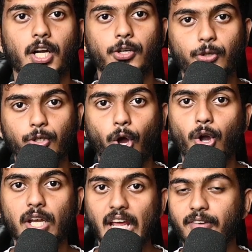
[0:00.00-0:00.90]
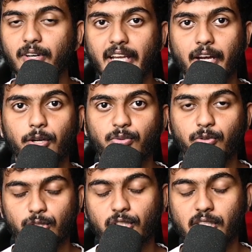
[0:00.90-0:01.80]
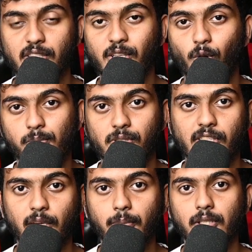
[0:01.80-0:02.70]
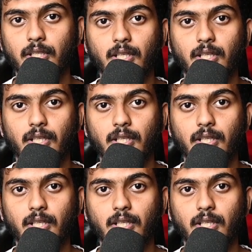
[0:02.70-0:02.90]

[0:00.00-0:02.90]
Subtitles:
do not ever get into futures and options segment.